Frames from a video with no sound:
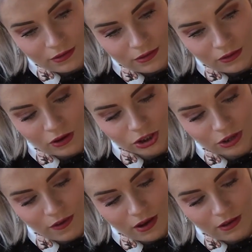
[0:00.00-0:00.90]
Not
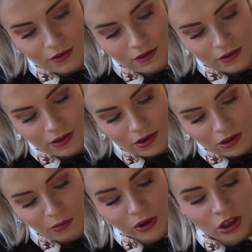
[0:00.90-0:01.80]
sure.
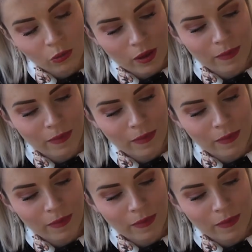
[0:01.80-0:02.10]
But it'll be a